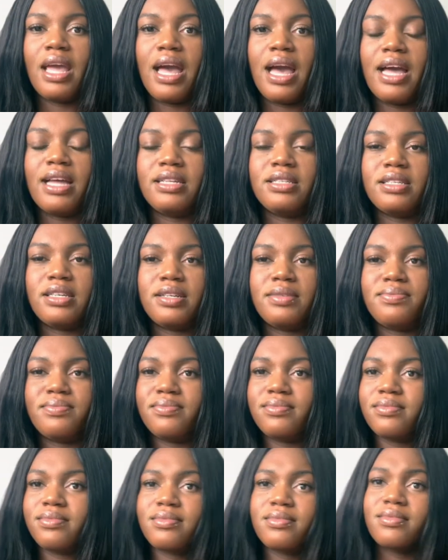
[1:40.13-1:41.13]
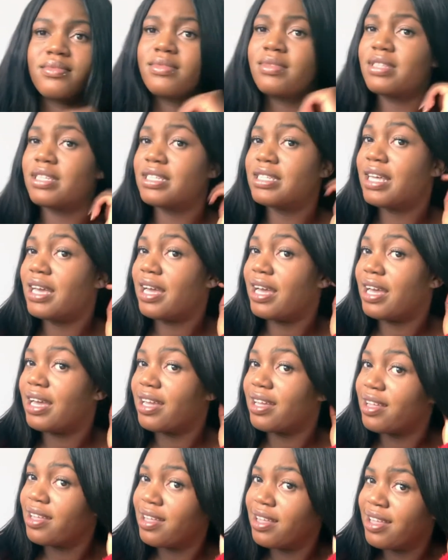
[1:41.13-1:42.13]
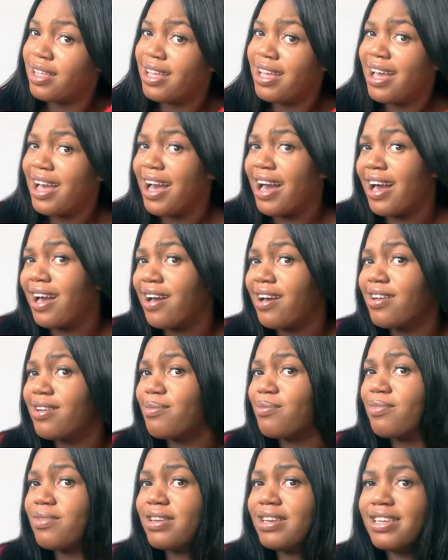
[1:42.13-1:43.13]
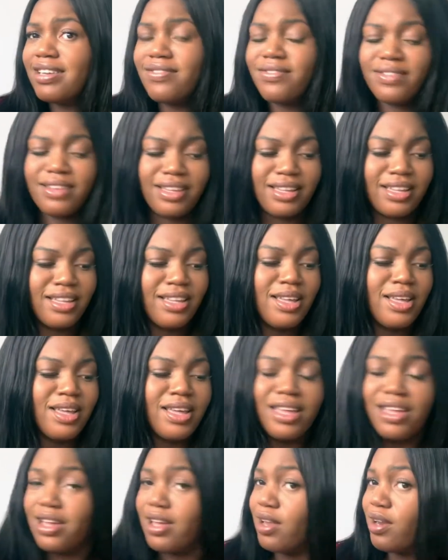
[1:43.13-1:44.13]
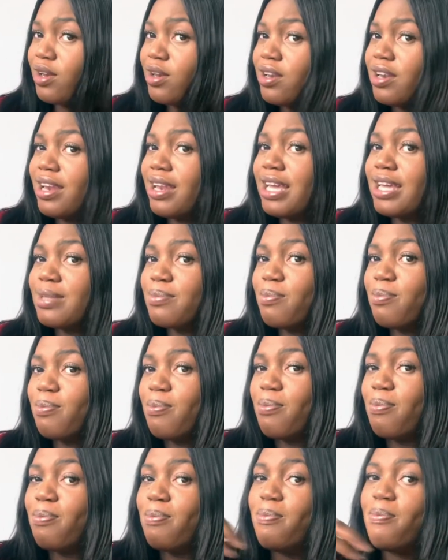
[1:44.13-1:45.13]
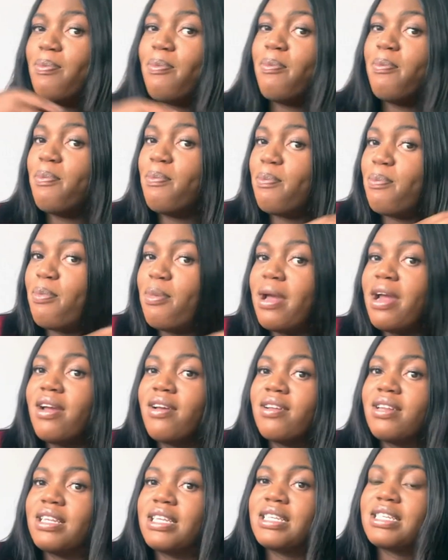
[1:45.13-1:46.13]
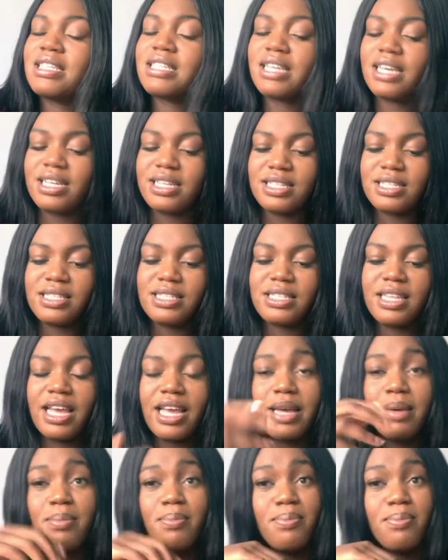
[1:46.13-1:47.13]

And this hair, I couldn't believe it. It barely sheds, like